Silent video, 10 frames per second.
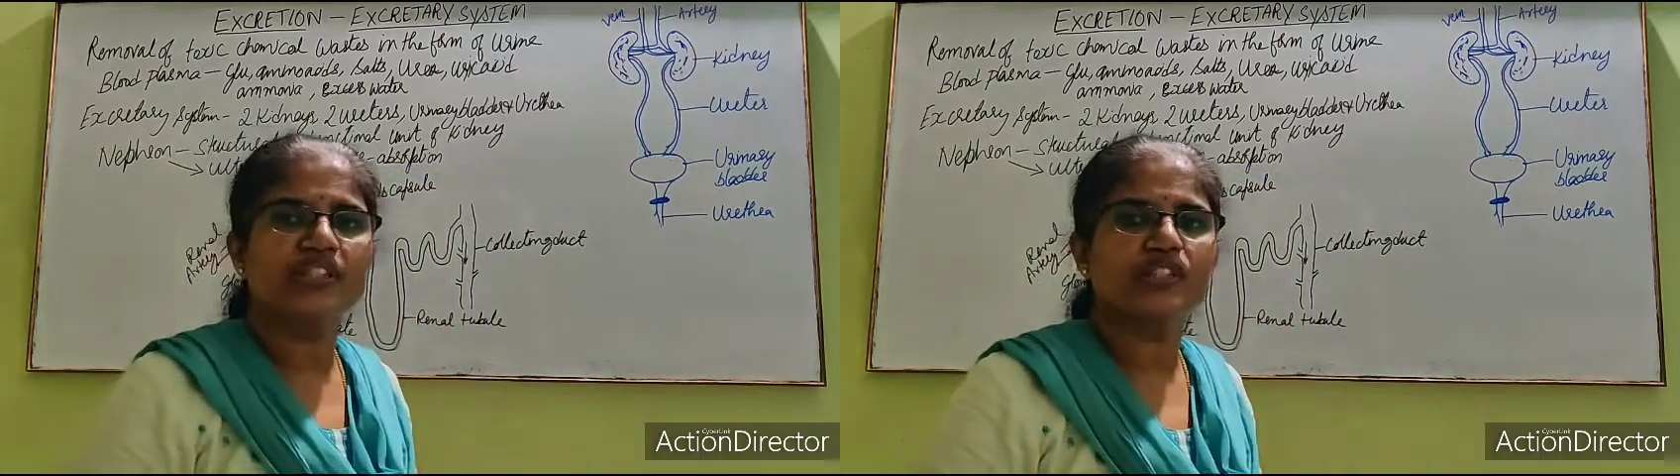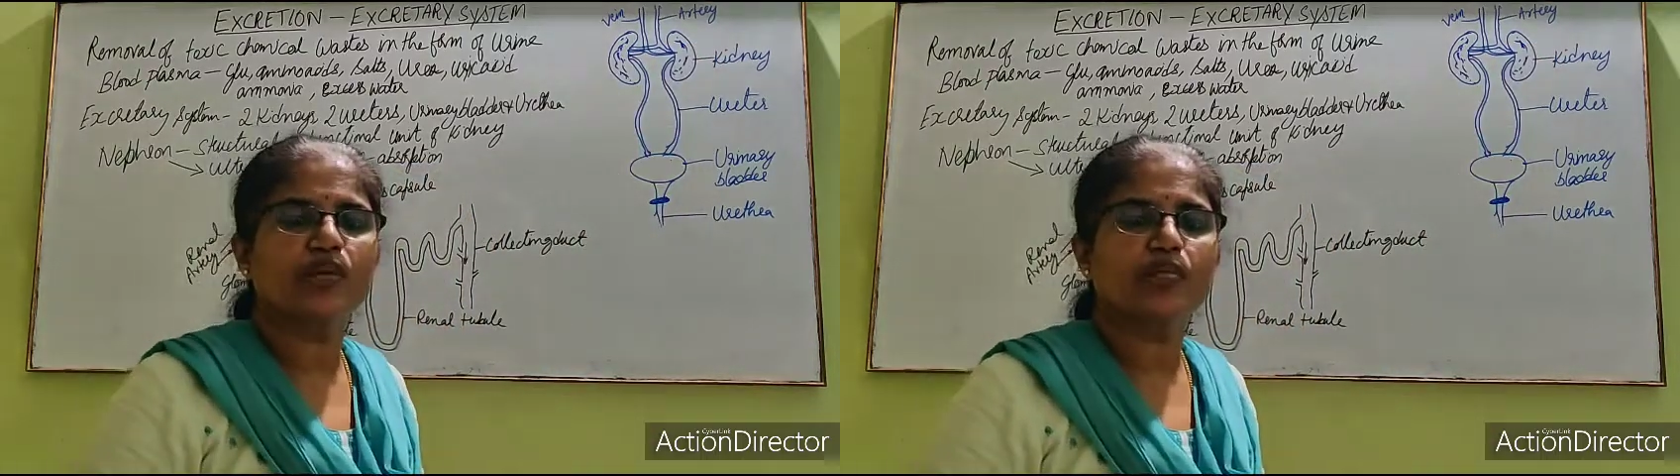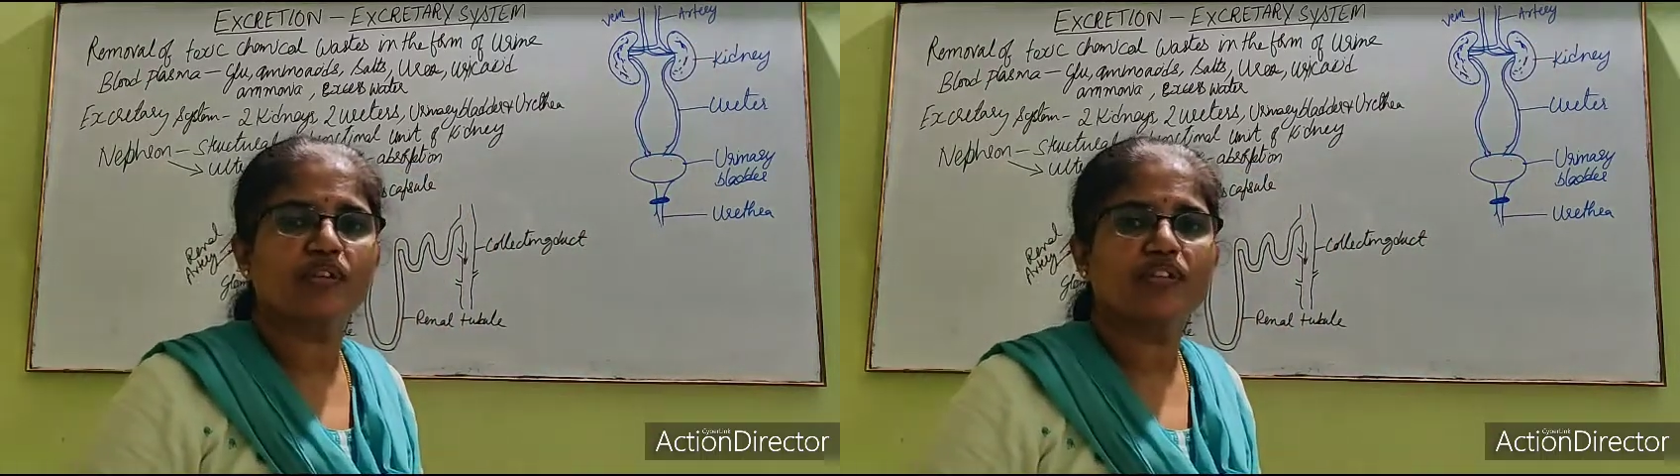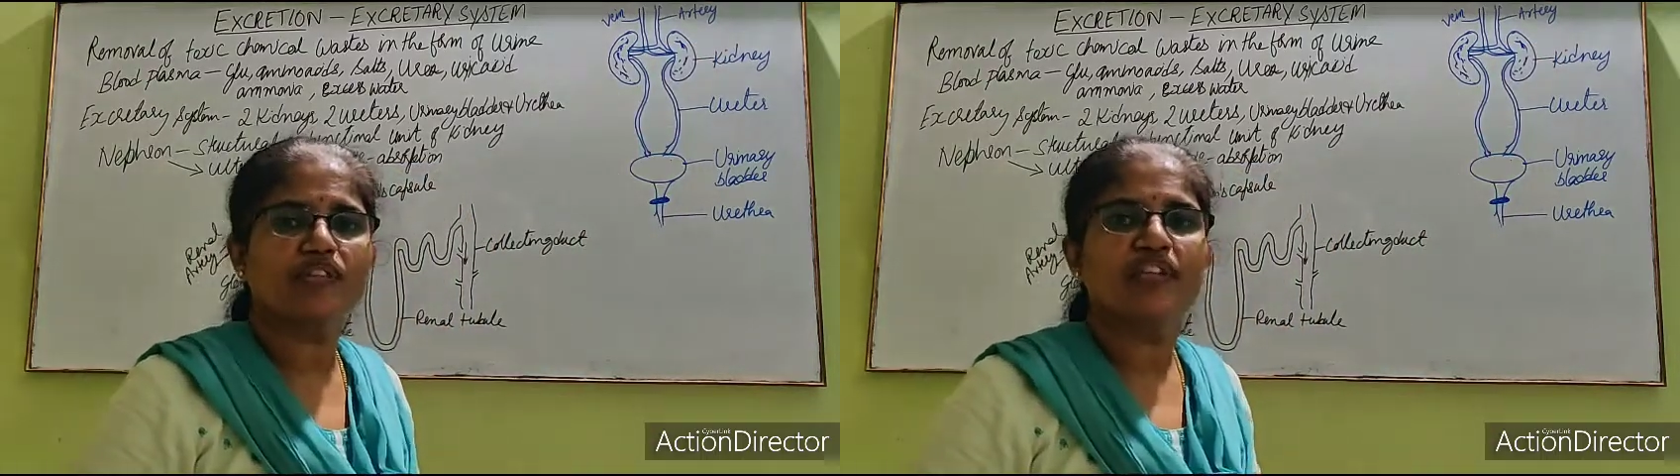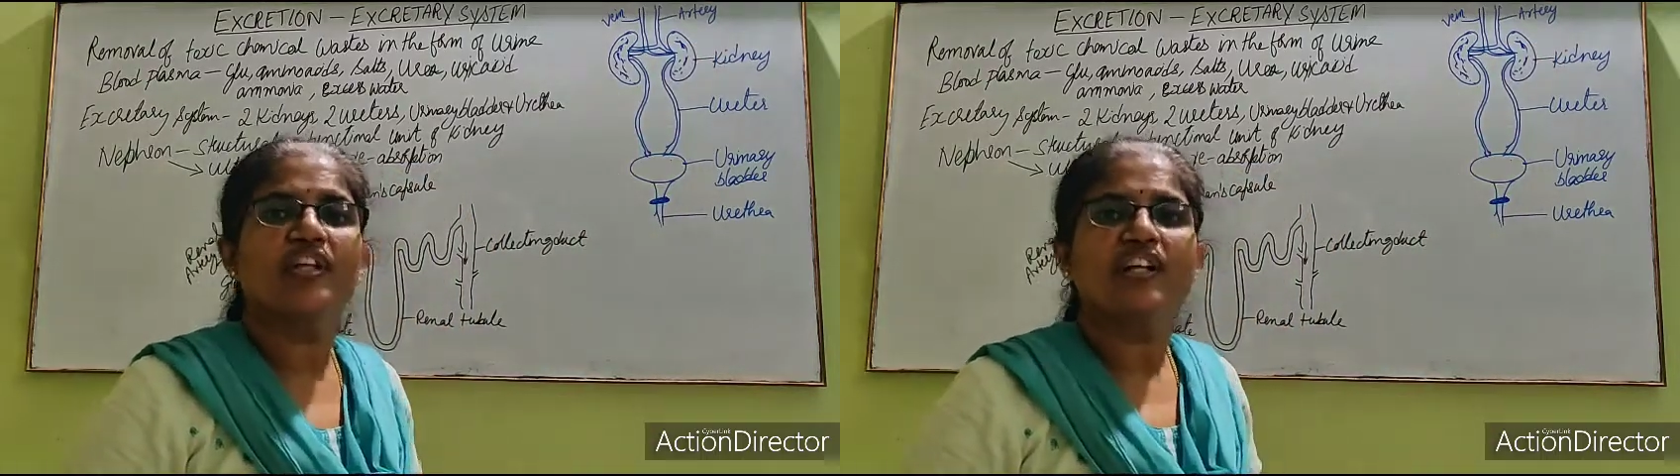number
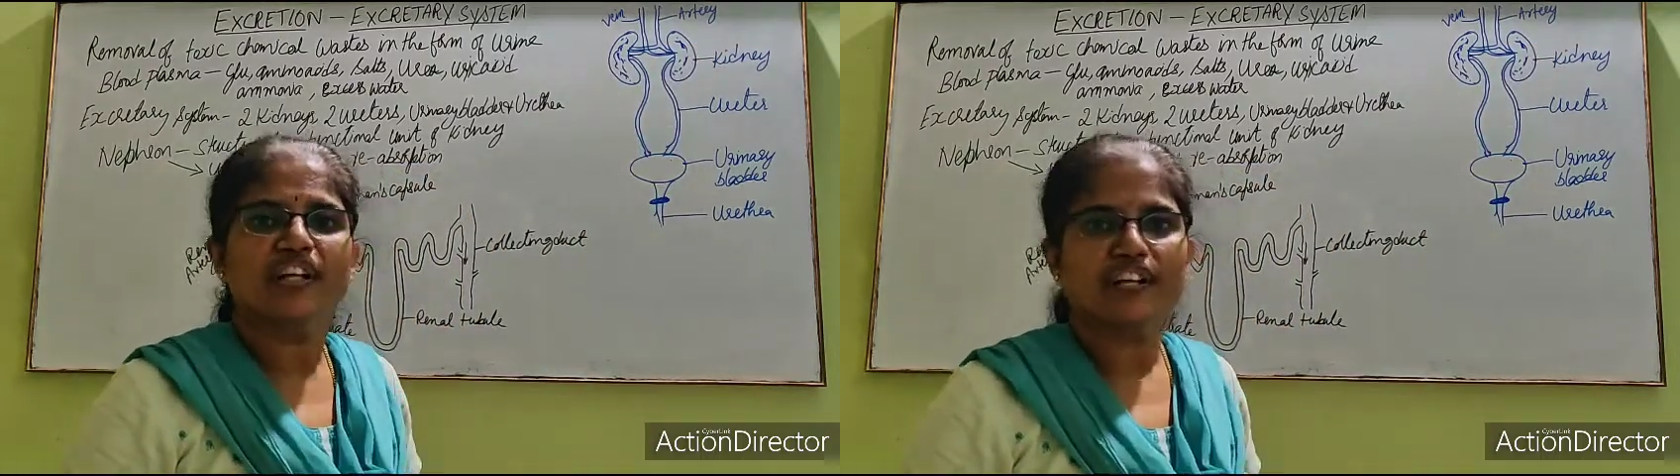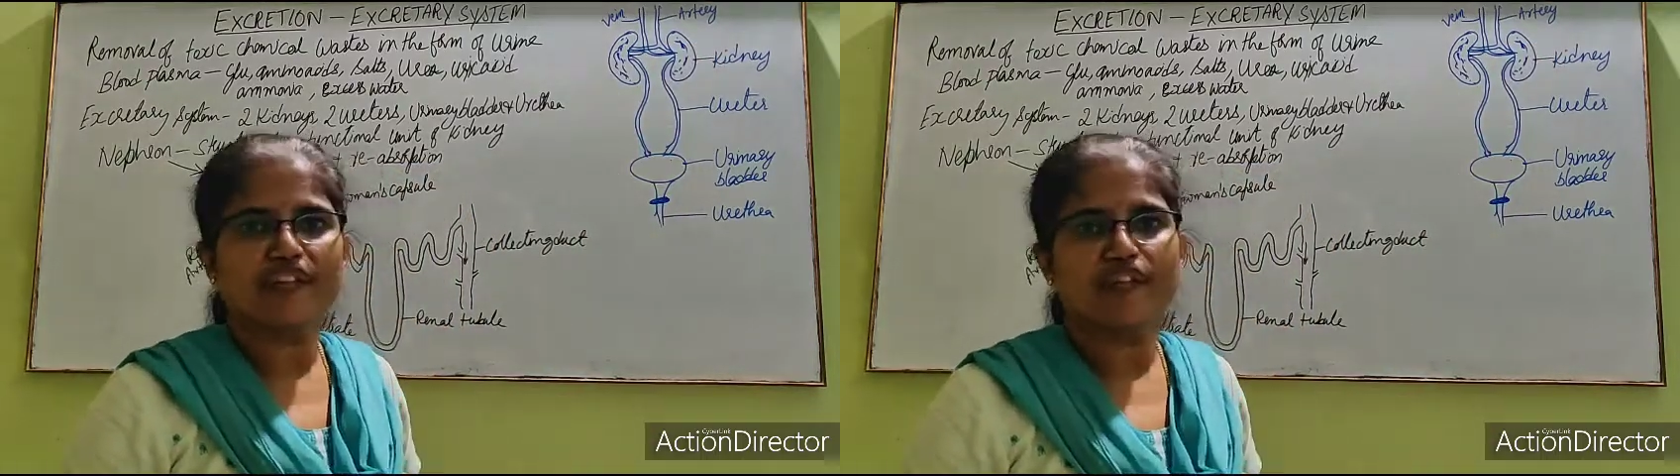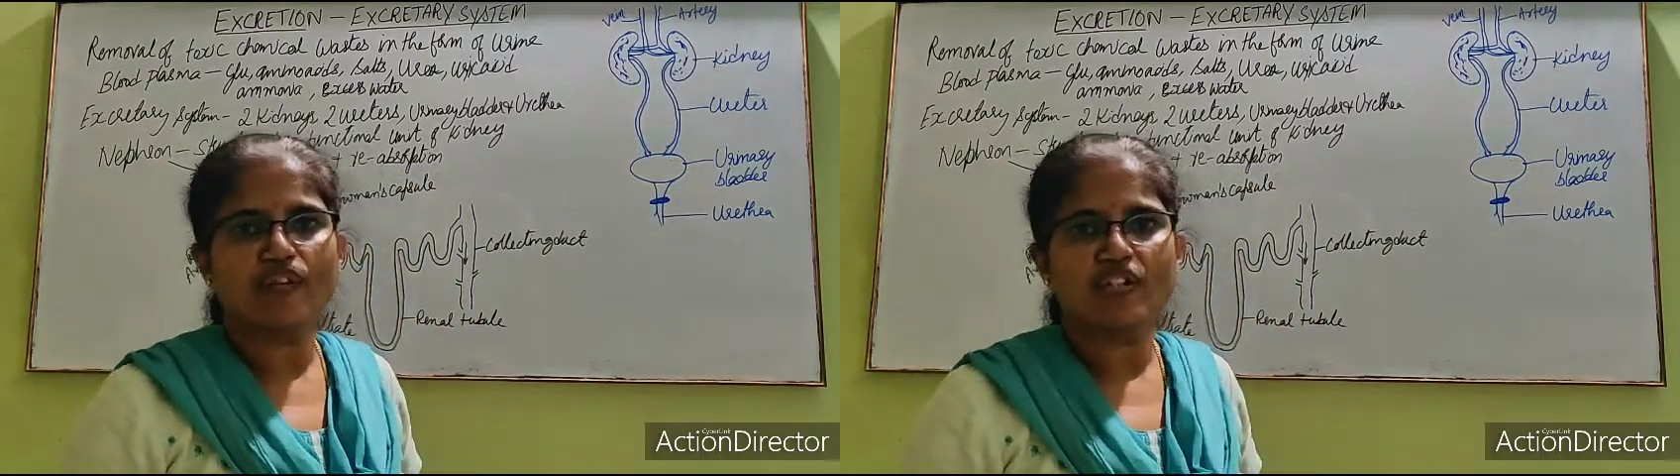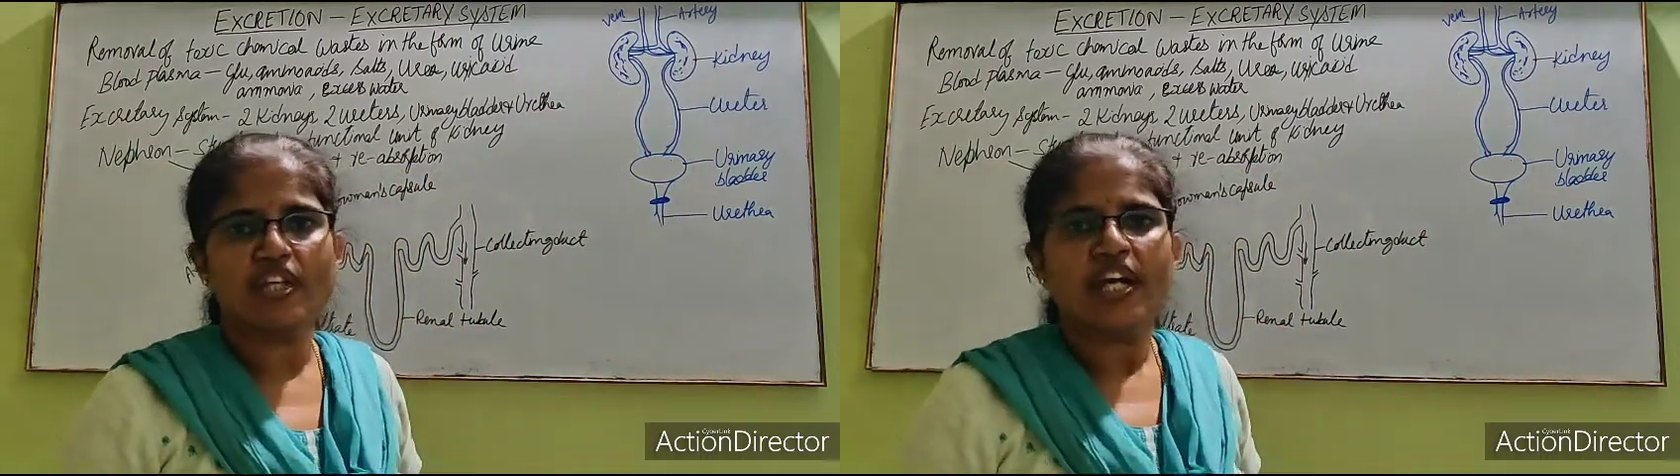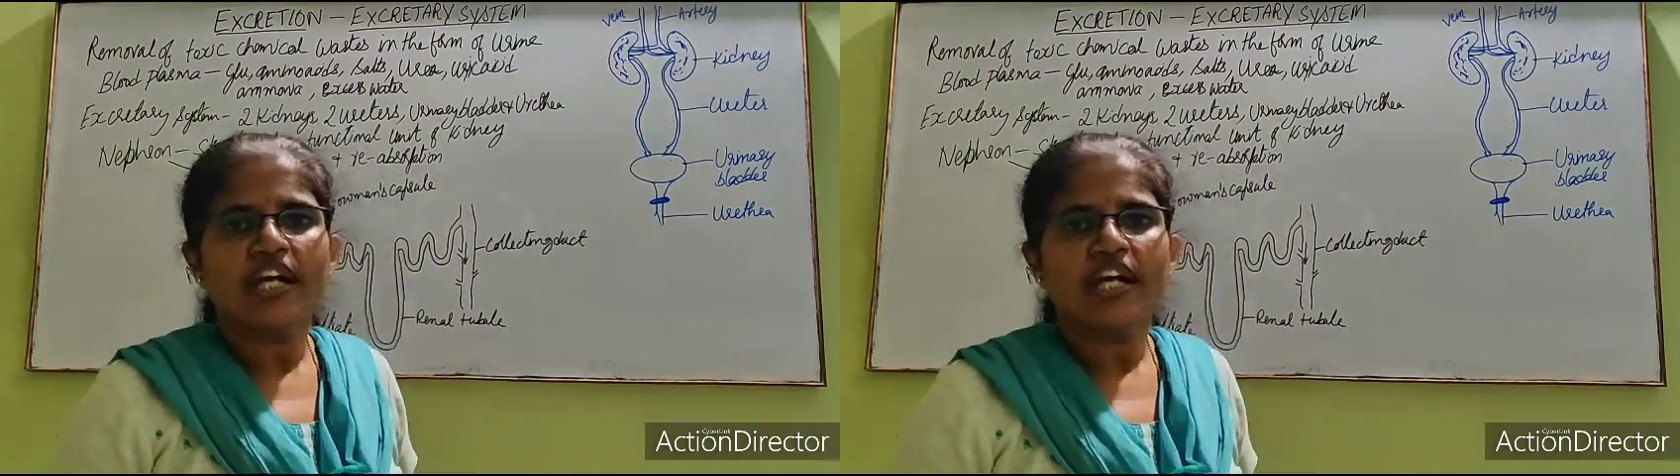of nephrons.